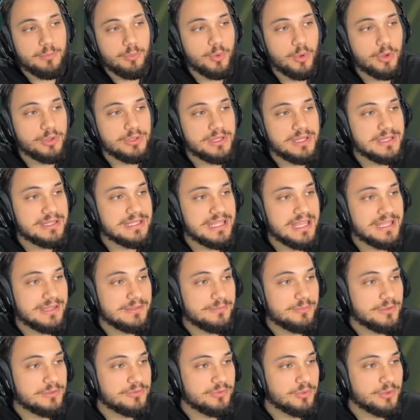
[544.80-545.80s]
more than that,
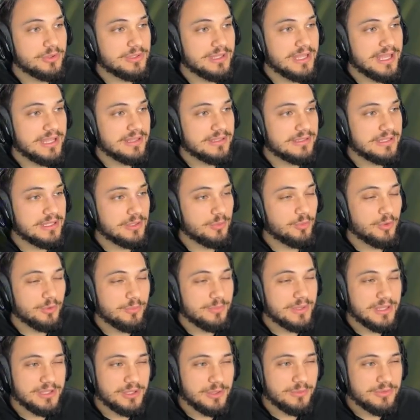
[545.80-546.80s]
before that, there
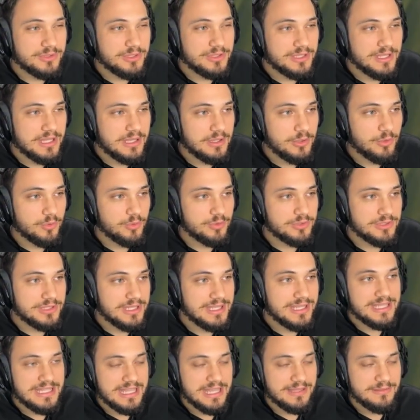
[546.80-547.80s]
will be an option there on
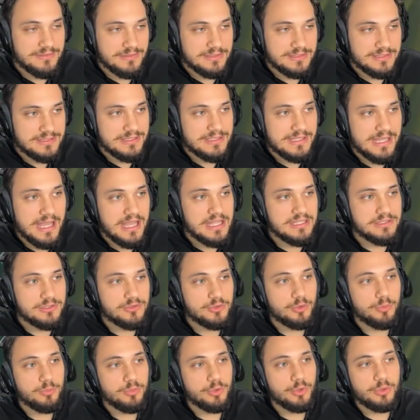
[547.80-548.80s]
the left side
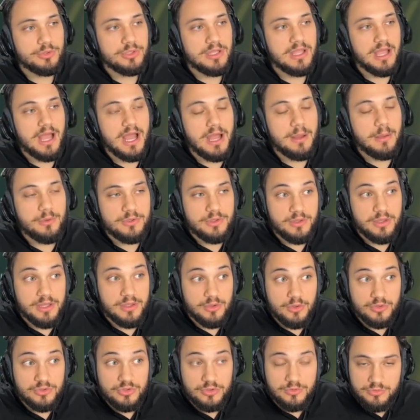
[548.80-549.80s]
to mute the audio
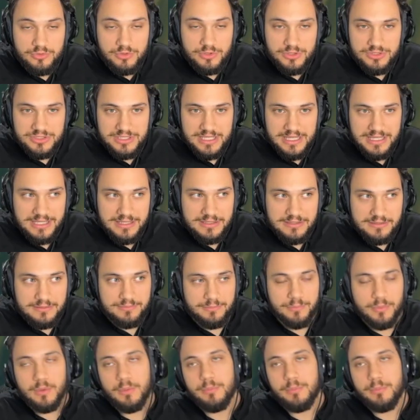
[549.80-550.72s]
and also for settings.